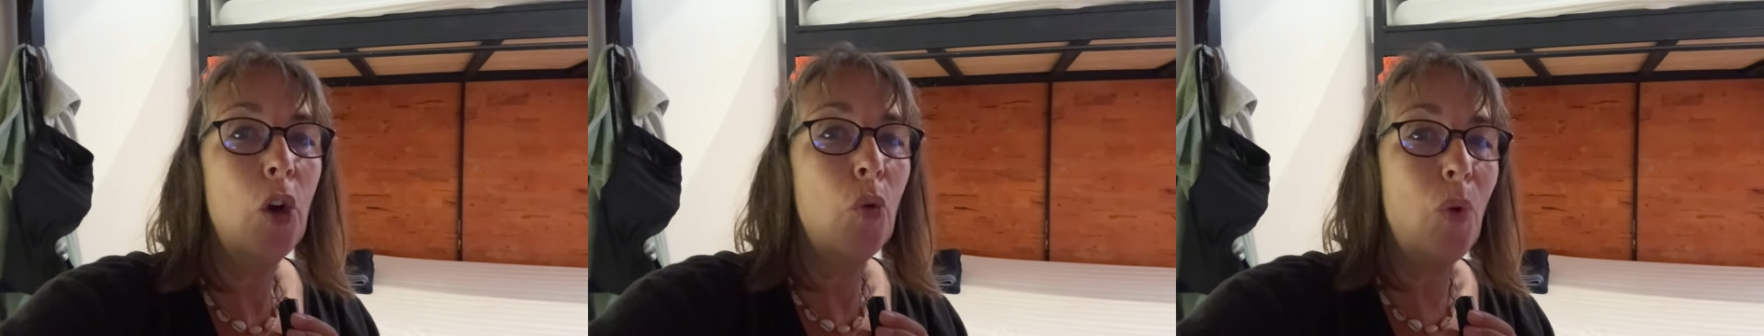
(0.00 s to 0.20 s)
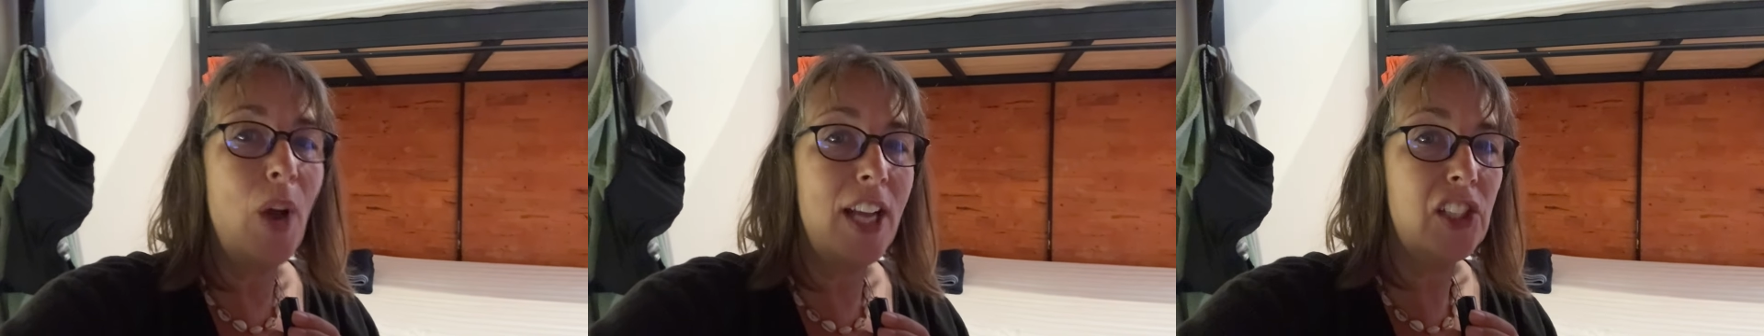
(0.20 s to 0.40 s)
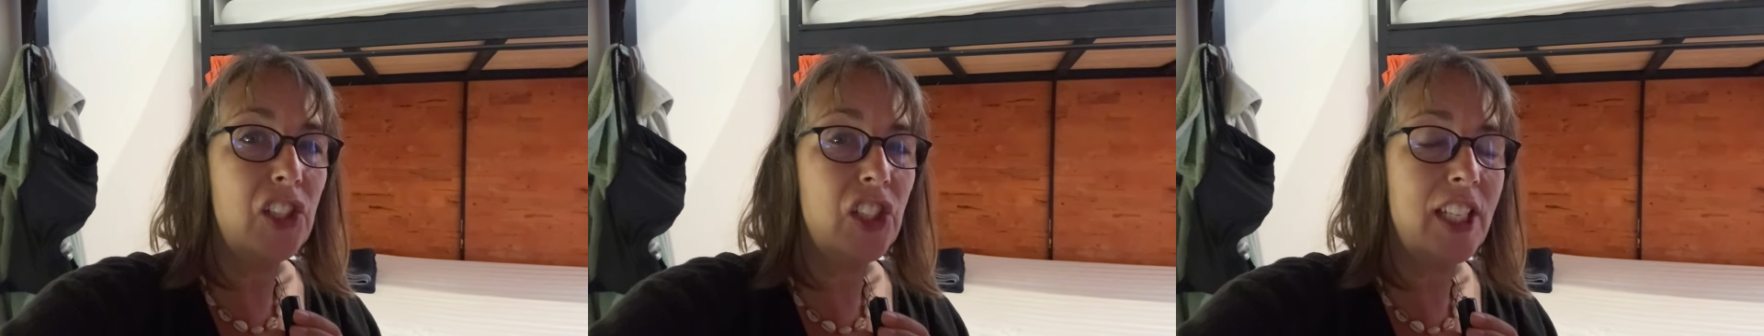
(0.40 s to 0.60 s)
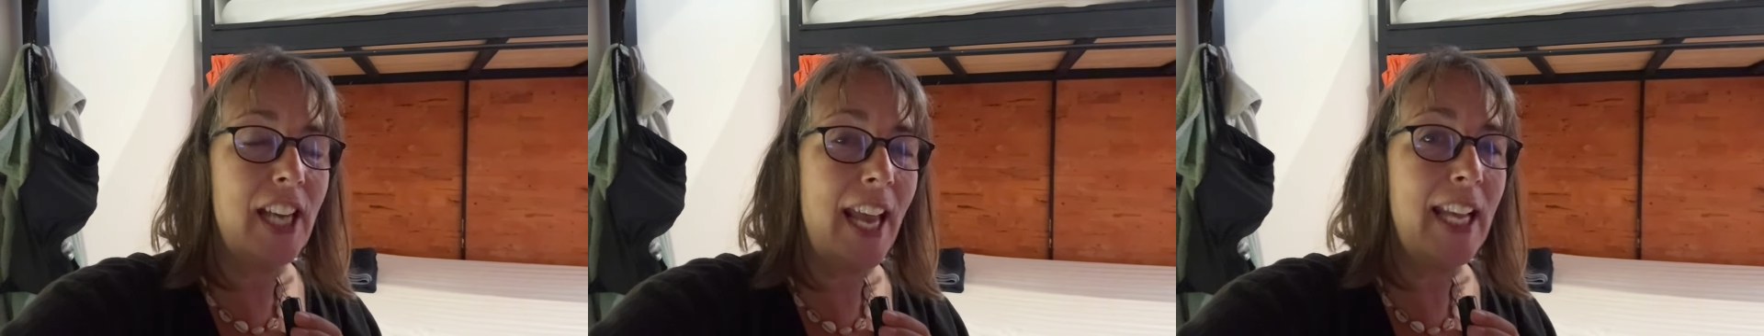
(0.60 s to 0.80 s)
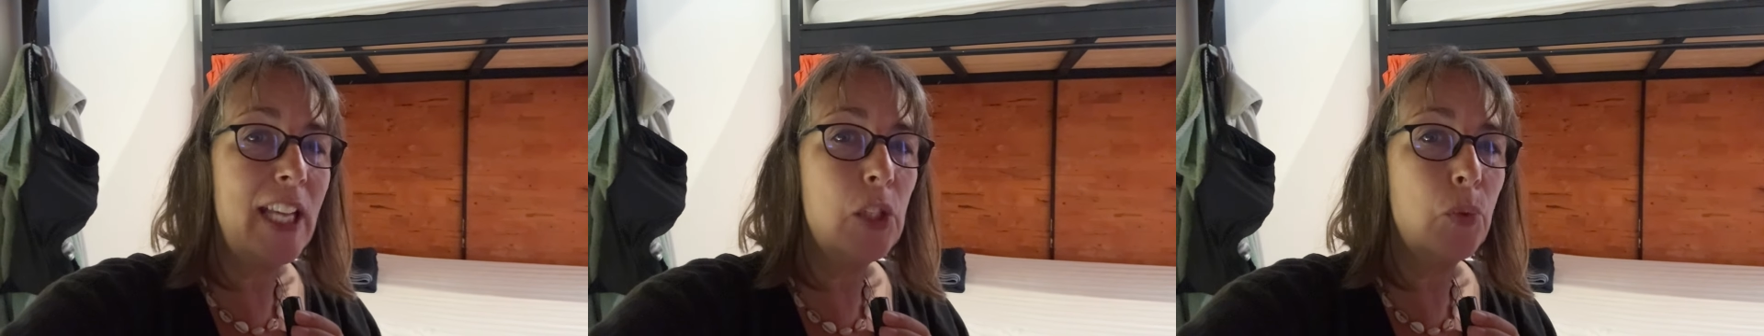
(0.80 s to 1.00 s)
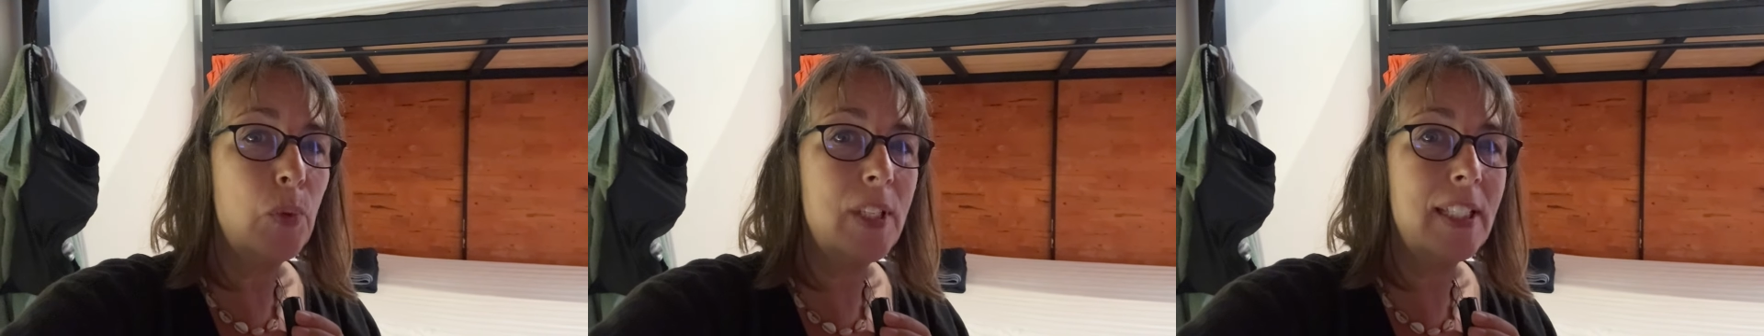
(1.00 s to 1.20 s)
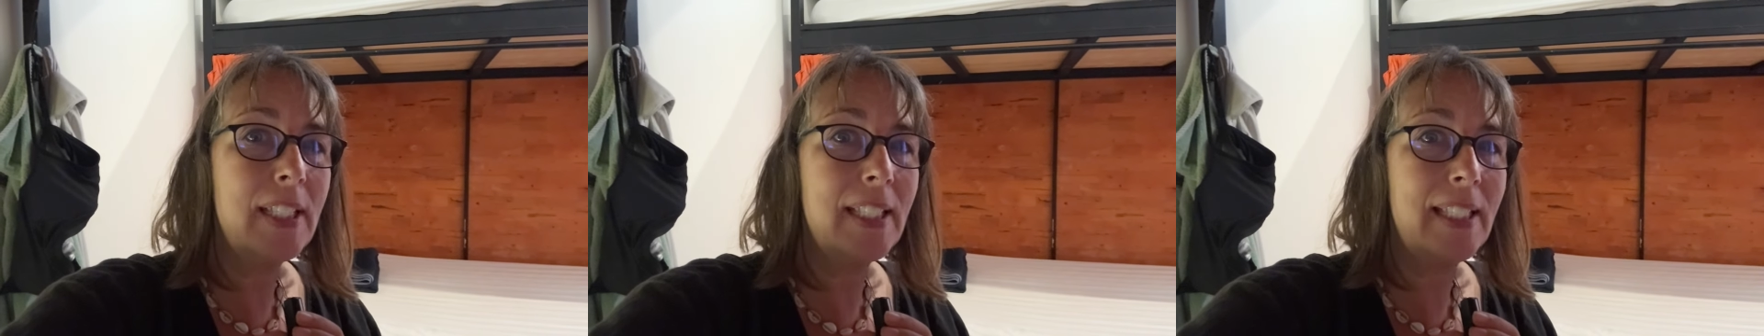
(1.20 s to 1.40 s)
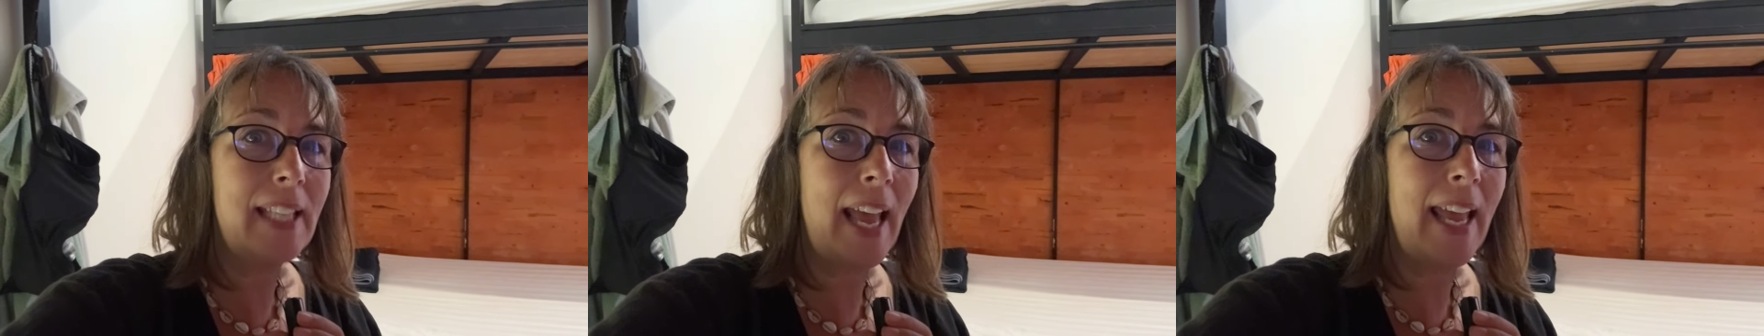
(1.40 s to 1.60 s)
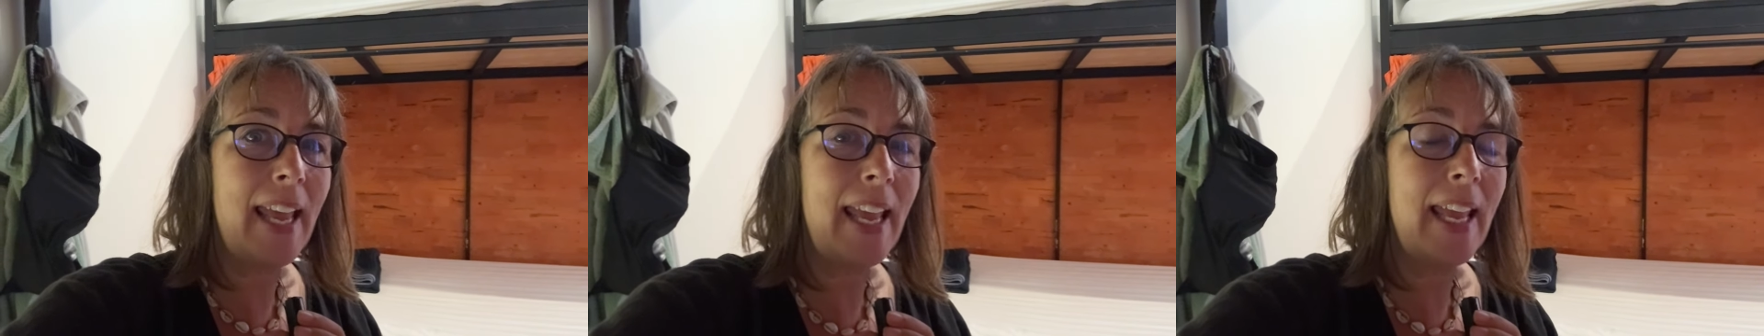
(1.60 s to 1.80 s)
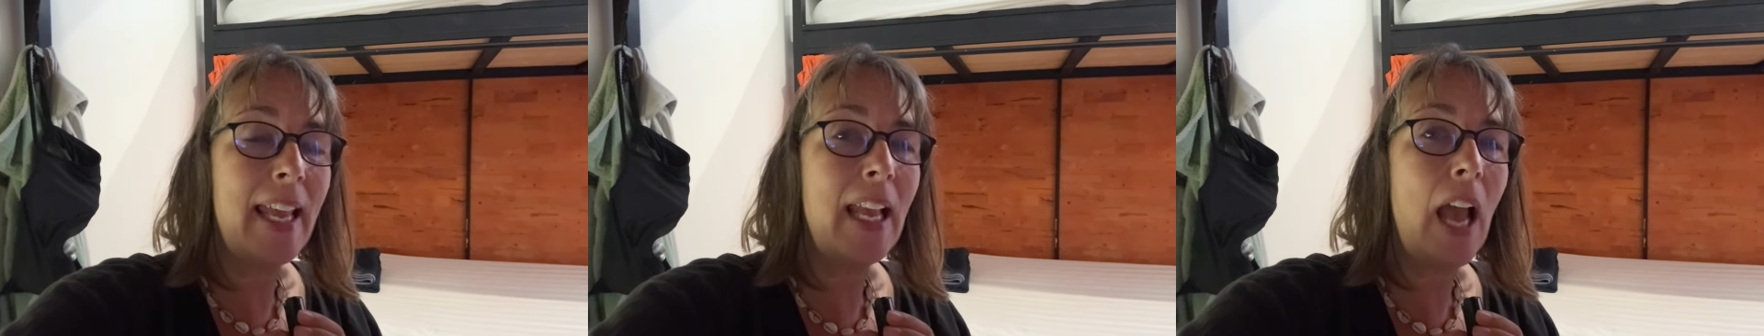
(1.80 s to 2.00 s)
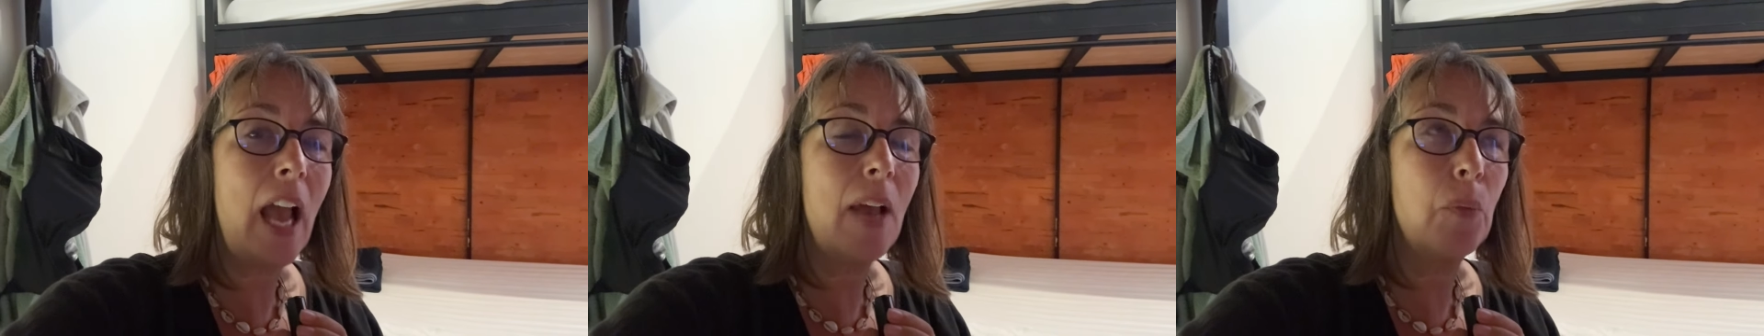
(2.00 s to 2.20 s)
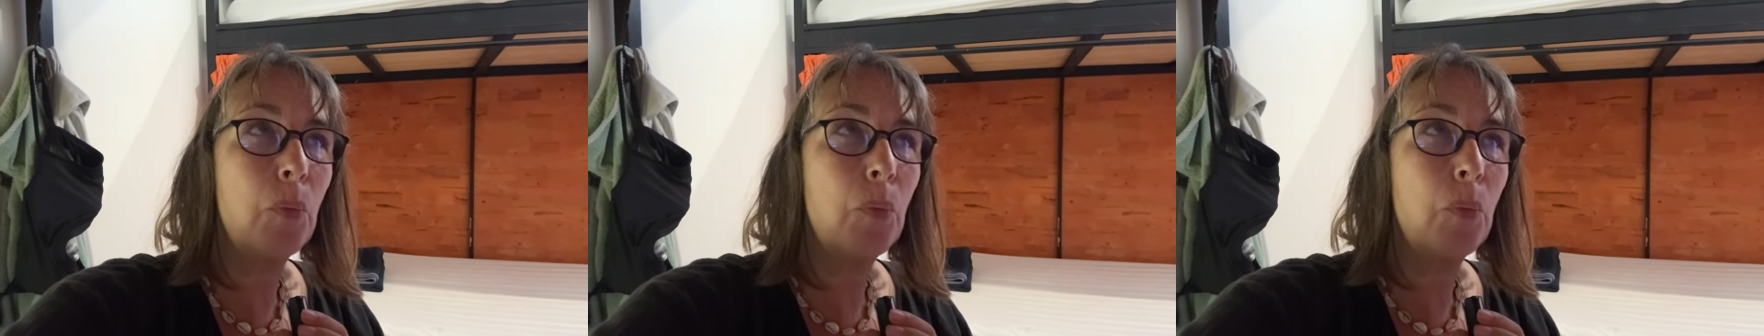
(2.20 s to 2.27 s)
Where Sinead was staying